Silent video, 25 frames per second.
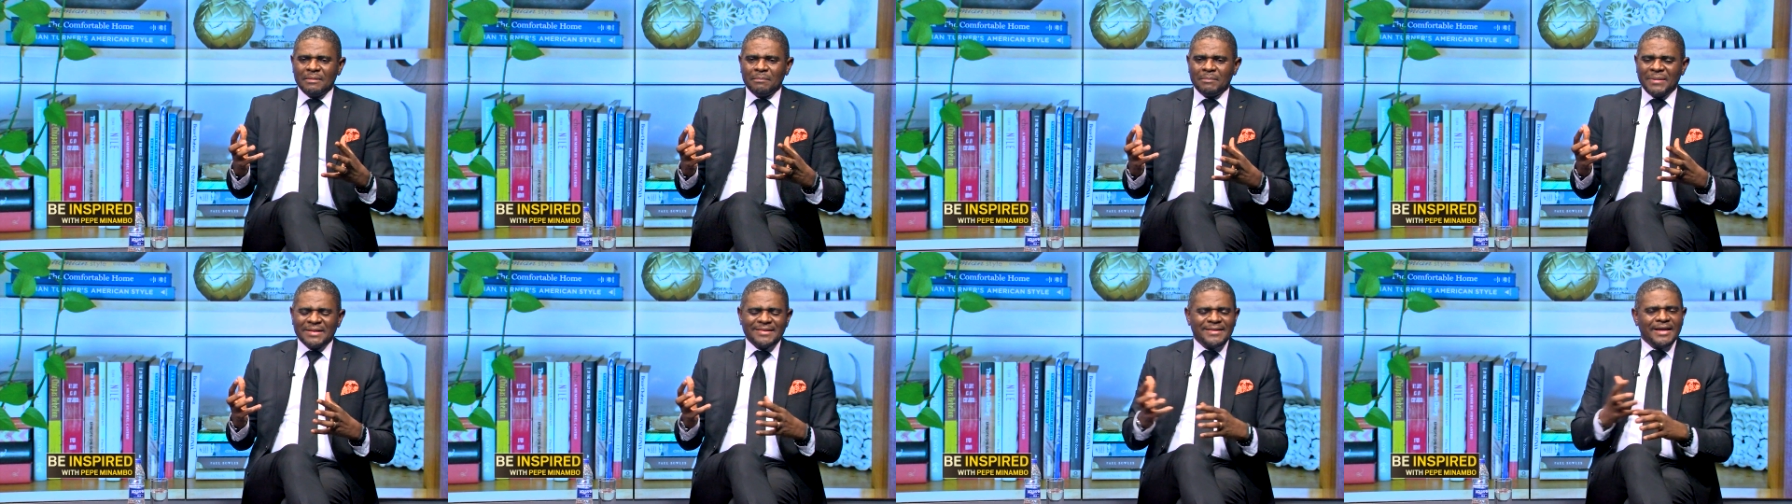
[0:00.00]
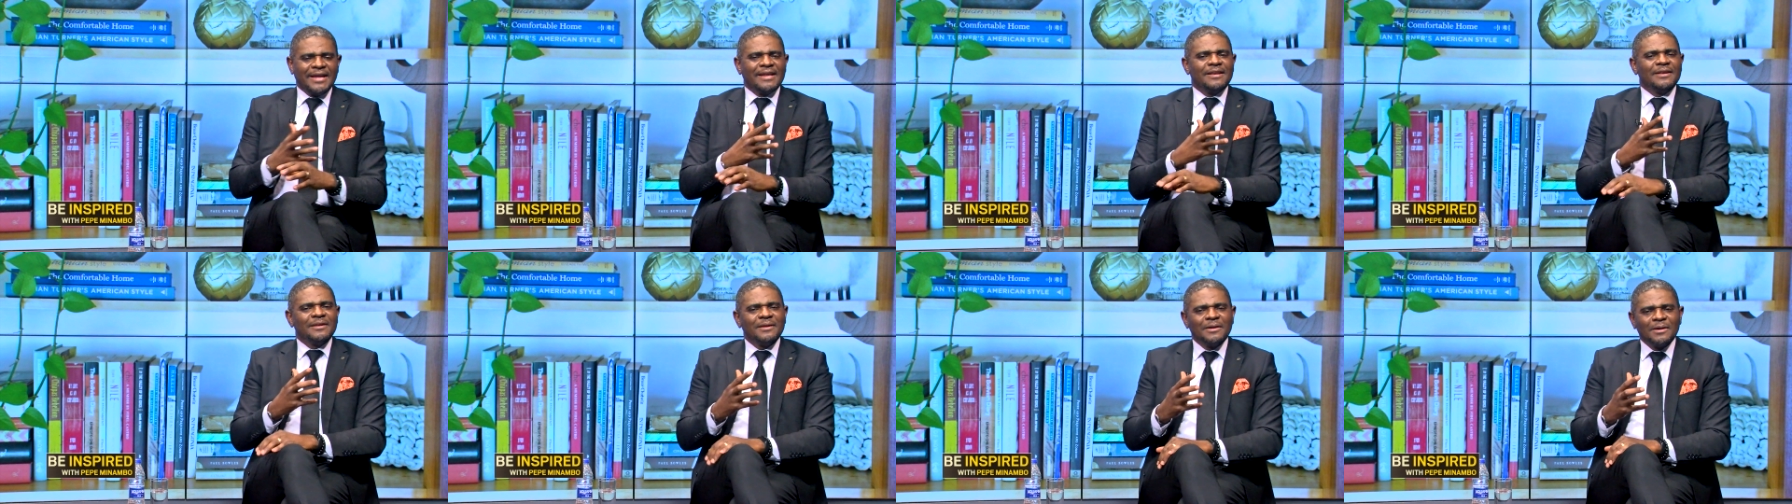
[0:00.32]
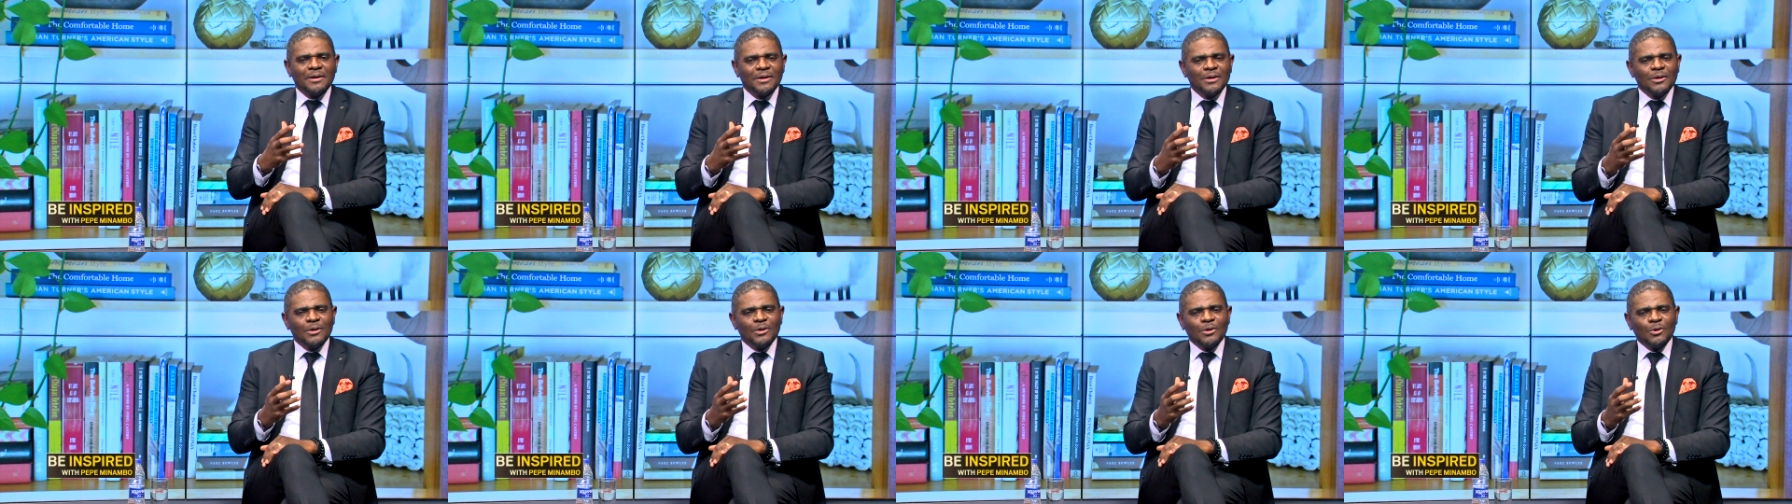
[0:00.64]
But then,
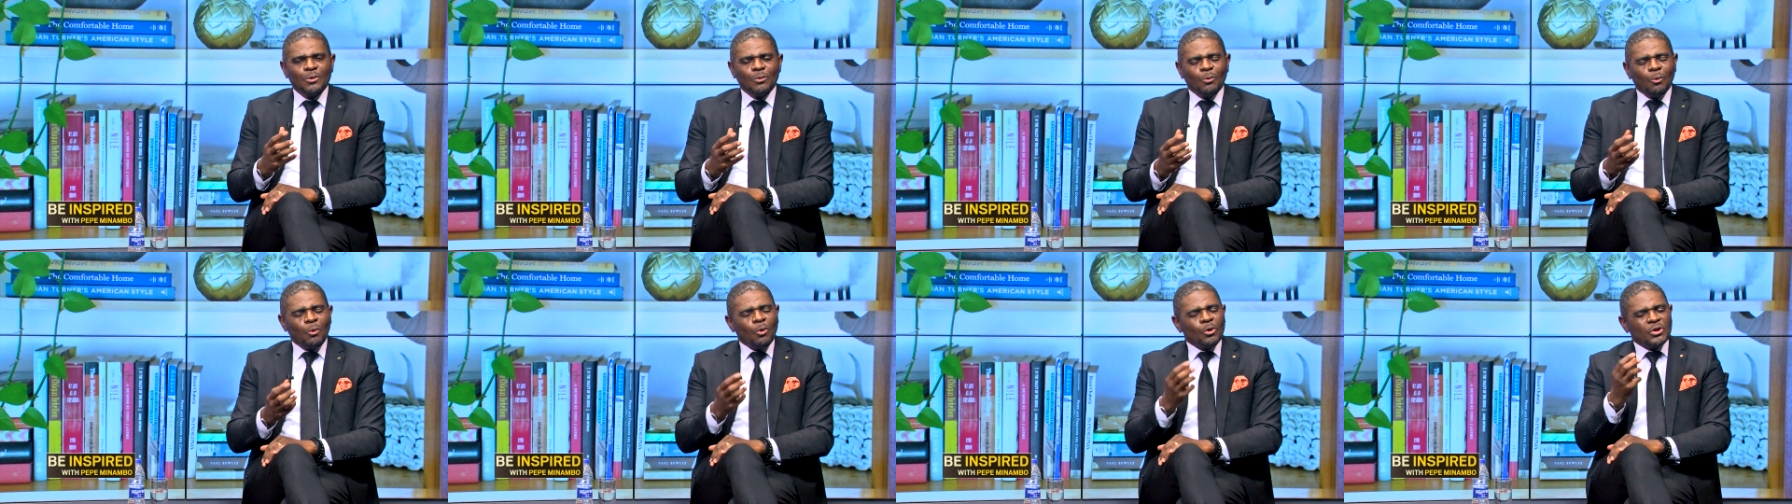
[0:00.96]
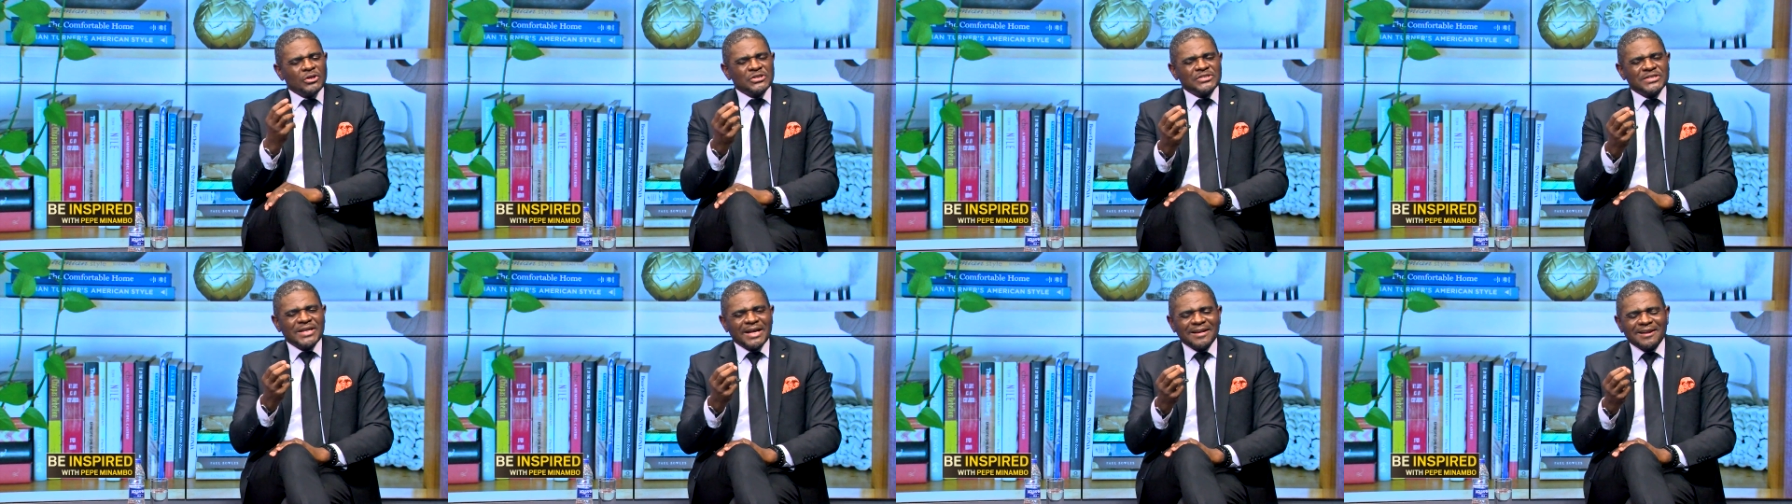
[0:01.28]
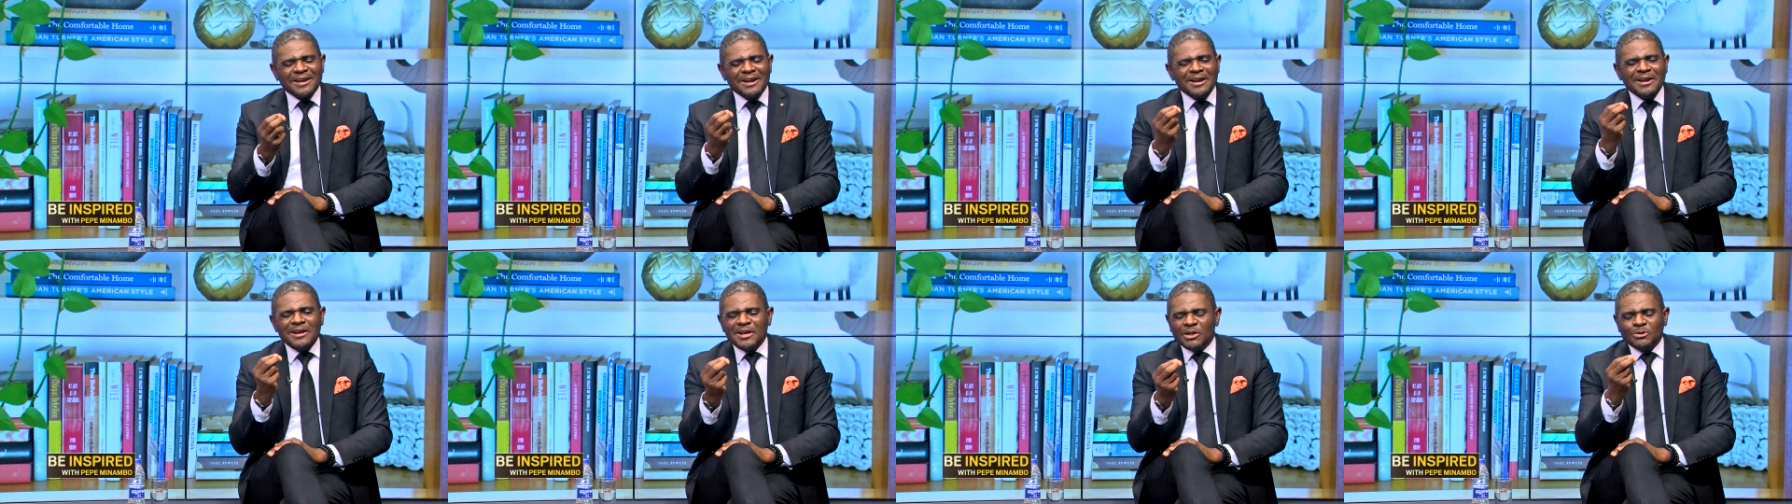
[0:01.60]
what is
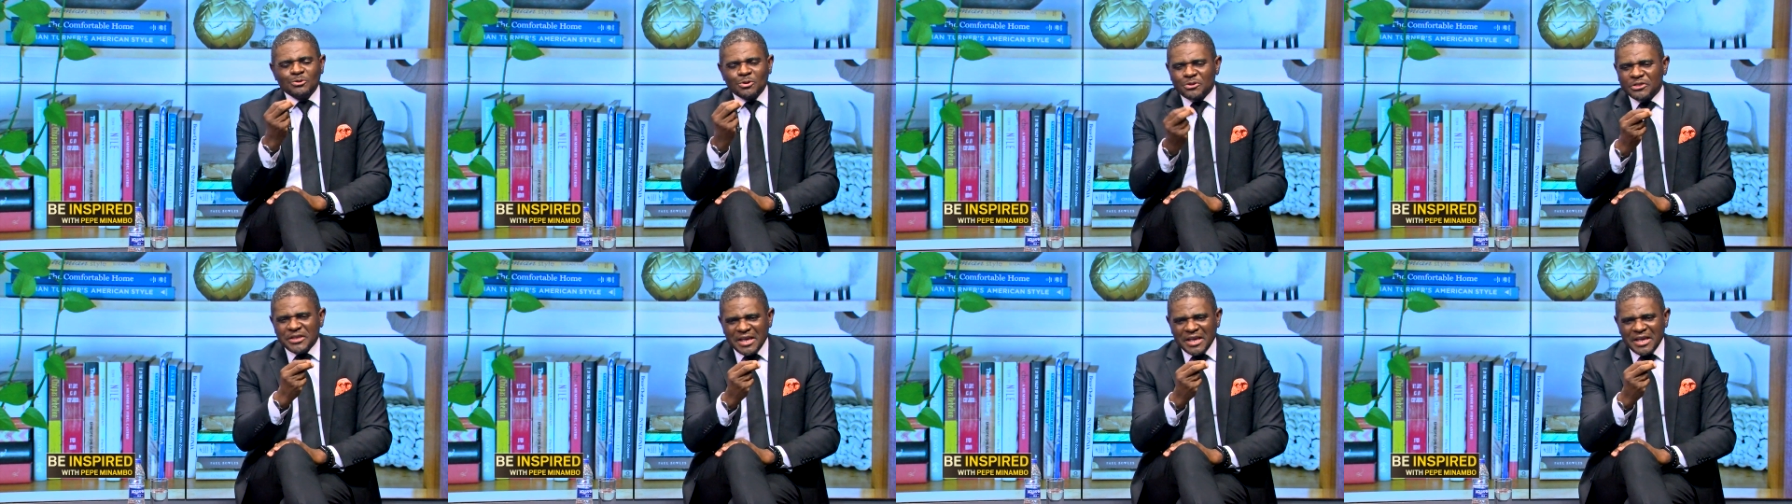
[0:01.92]
that little